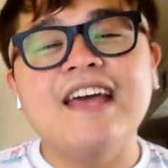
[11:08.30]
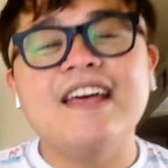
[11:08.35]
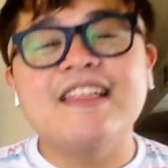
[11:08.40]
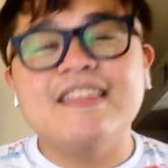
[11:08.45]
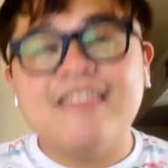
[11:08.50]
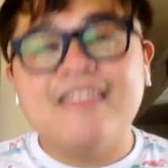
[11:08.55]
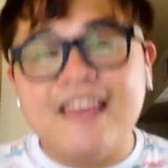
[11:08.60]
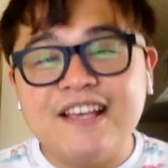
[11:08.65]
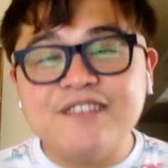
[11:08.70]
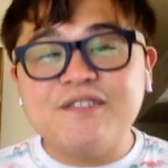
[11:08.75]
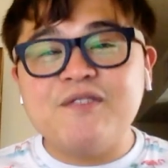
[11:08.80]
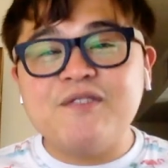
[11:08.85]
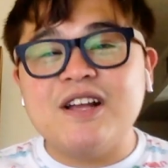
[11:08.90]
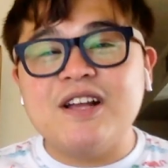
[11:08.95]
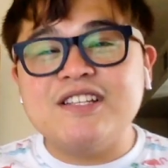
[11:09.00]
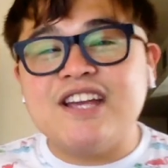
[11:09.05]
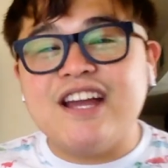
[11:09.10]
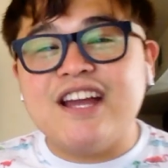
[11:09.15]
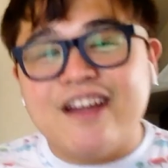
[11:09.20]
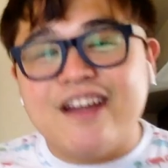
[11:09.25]
Thanks for
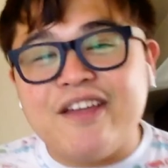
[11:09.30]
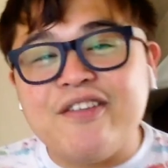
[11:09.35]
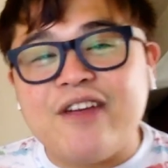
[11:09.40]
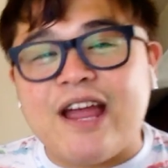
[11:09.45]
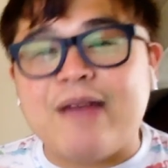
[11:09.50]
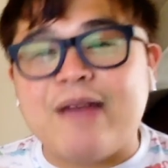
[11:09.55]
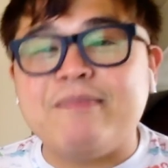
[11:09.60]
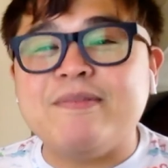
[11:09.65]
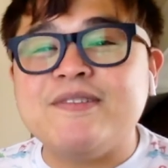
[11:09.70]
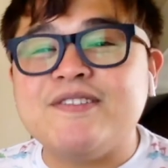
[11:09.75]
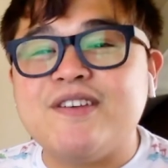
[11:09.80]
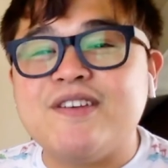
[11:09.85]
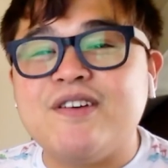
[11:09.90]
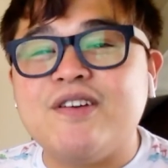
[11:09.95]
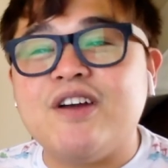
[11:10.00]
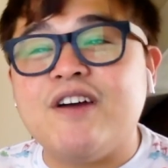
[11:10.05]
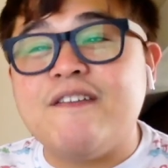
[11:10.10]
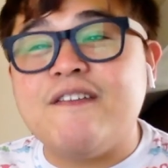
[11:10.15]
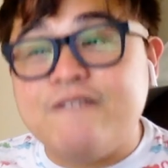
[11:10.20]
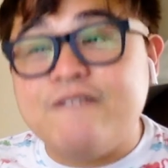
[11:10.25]
watching another
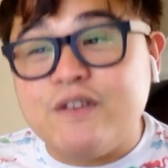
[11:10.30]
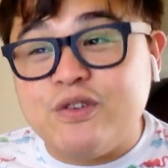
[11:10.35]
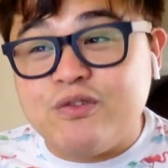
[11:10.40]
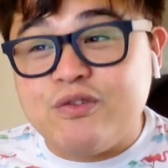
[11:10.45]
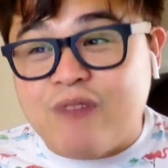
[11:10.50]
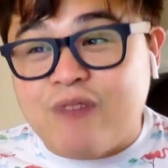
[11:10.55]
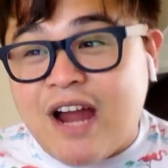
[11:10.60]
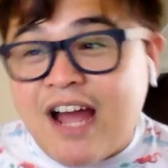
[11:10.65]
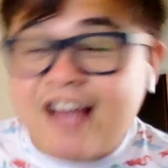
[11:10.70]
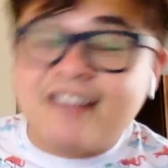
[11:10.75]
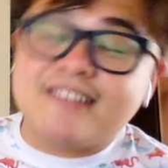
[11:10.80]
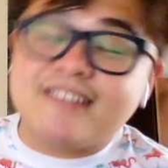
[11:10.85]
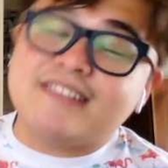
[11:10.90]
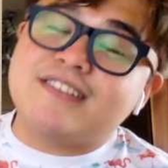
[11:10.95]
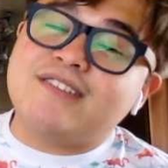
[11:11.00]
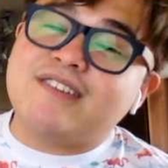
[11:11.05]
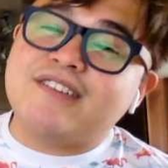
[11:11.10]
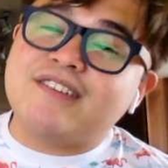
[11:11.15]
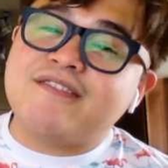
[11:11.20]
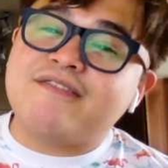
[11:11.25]
episode of Food Rocks.
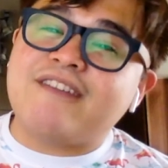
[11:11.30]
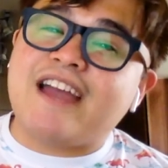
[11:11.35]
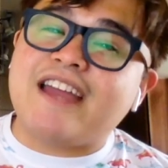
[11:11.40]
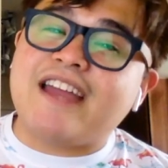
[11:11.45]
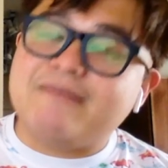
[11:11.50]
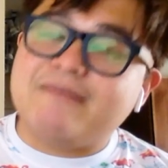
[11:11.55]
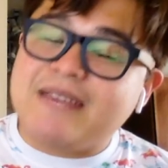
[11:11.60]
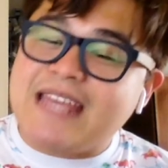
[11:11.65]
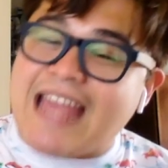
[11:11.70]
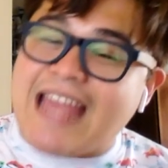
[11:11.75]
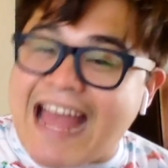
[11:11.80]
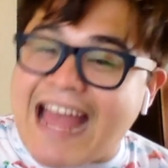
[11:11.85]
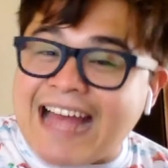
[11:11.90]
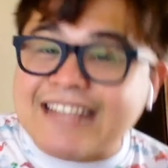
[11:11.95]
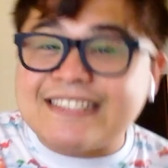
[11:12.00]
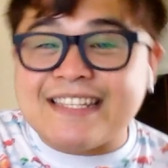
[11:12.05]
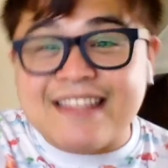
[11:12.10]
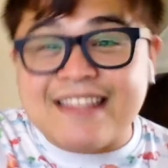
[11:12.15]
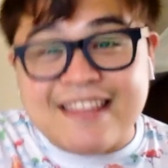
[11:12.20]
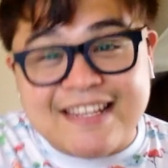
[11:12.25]
You can find me
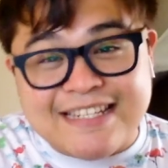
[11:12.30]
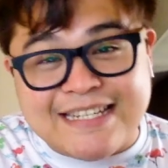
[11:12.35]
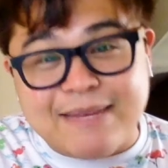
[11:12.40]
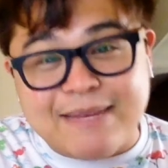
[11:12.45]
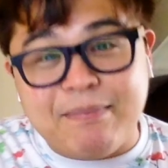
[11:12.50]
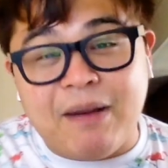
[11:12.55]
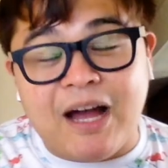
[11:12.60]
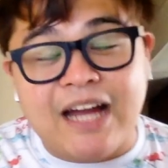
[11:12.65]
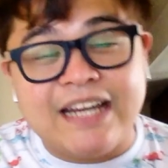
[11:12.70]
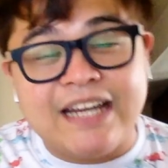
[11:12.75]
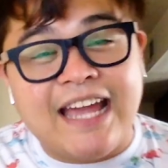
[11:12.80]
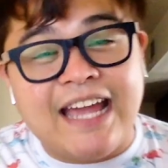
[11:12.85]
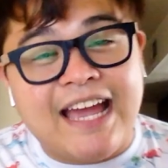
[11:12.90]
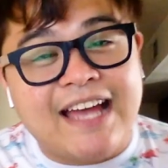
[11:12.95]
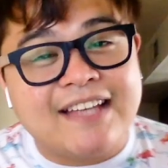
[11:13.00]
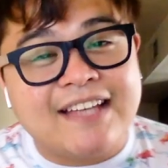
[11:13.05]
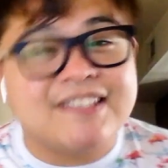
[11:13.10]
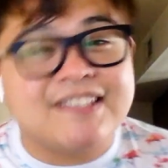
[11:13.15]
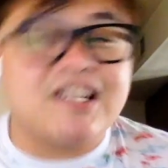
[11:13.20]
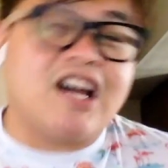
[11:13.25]
at the D
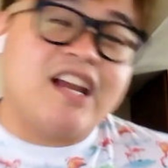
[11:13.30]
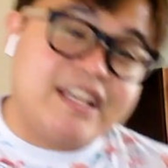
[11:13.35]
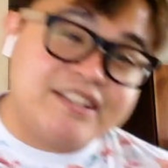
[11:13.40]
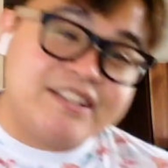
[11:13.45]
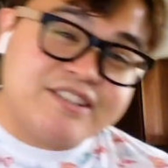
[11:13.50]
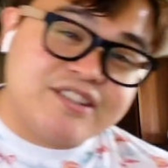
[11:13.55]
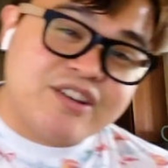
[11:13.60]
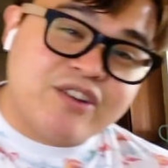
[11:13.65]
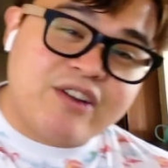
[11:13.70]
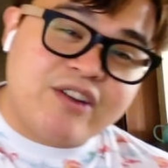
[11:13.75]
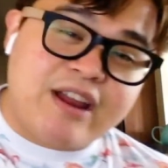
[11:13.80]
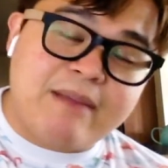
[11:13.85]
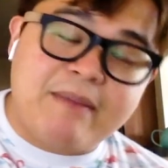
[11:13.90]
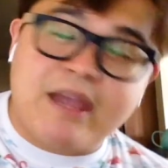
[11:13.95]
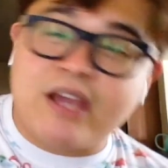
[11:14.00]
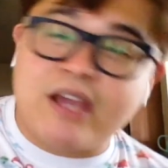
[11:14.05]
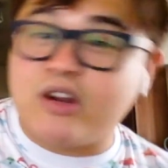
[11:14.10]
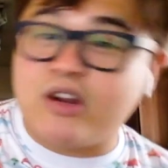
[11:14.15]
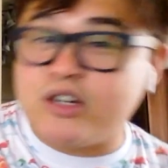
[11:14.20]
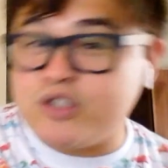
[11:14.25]
Podcast on Instagram
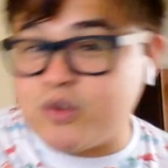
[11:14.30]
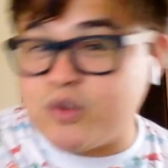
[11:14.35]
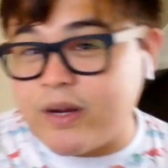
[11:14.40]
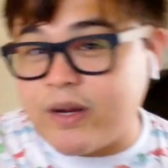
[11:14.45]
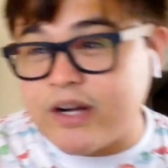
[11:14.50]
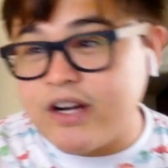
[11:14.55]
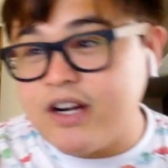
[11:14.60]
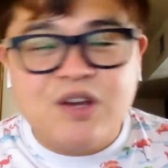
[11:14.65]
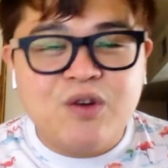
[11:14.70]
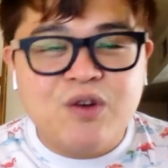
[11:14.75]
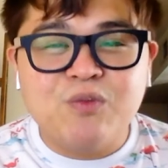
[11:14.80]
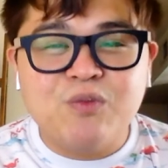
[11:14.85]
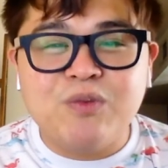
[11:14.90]
and on Twitter.